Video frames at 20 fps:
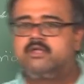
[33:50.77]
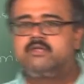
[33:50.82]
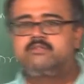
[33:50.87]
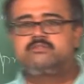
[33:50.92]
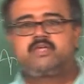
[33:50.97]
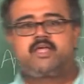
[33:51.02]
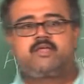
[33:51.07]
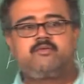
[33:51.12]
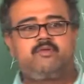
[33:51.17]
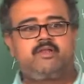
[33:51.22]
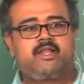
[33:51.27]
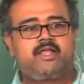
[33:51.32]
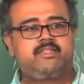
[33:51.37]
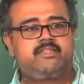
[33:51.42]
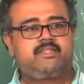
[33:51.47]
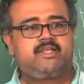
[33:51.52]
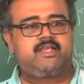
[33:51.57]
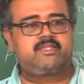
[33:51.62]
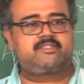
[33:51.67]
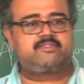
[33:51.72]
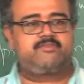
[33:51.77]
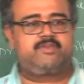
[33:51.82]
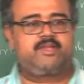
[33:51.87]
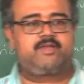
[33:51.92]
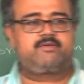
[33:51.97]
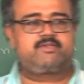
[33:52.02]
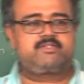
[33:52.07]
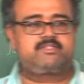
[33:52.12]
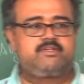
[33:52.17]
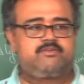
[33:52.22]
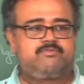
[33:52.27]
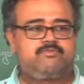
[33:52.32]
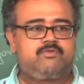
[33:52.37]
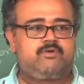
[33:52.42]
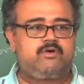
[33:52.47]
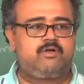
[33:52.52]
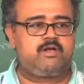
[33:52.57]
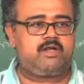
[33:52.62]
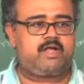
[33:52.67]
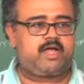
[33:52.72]
So I1, I3 has a frequency of
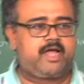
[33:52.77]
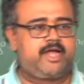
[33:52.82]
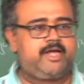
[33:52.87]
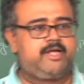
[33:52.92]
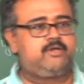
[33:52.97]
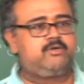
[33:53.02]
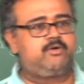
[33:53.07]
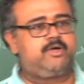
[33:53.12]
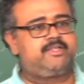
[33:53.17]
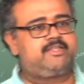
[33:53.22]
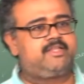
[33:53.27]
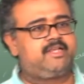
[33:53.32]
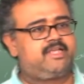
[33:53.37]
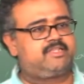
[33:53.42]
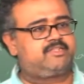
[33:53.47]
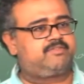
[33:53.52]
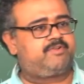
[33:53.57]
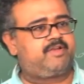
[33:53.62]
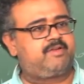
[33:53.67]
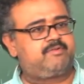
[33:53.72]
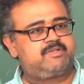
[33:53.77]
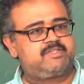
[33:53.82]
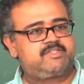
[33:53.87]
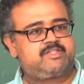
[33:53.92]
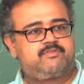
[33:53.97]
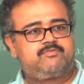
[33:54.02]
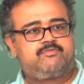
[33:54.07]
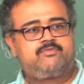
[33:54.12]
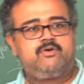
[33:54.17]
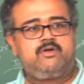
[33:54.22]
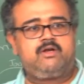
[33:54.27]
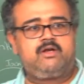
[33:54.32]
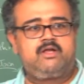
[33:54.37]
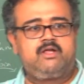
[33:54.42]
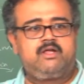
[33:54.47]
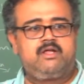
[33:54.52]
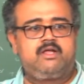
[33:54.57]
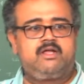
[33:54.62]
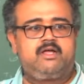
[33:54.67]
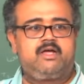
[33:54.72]
4, I2, I3 has a frequency of 4,
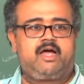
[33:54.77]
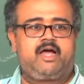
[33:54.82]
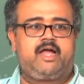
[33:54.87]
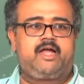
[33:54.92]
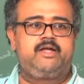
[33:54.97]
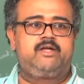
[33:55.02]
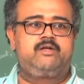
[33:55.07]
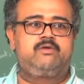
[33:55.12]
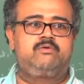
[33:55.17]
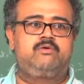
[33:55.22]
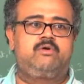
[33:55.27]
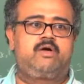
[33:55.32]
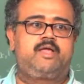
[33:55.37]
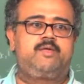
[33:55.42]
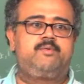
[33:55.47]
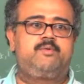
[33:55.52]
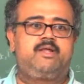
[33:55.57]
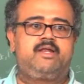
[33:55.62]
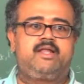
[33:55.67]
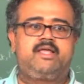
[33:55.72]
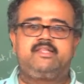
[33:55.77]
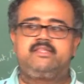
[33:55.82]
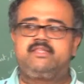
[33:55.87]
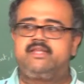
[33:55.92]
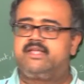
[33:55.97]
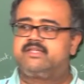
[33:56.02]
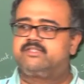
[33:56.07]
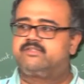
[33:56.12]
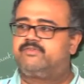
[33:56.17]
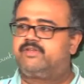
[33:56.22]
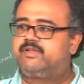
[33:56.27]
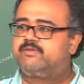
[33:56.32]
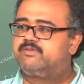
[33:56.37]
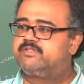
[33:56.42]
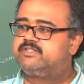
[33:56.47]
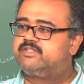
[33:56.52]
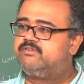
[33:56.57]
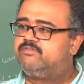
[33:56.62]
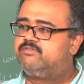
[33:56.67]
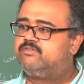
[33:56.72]
I2, I1, I3 has a
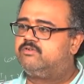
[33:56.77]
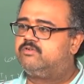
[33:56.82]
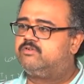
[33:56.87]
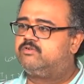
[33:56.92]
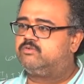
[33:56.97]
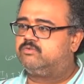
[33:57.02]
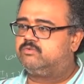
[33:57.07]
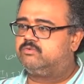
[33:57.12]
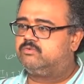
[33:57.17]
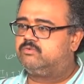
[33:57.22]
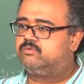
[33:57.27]
frequency of 2,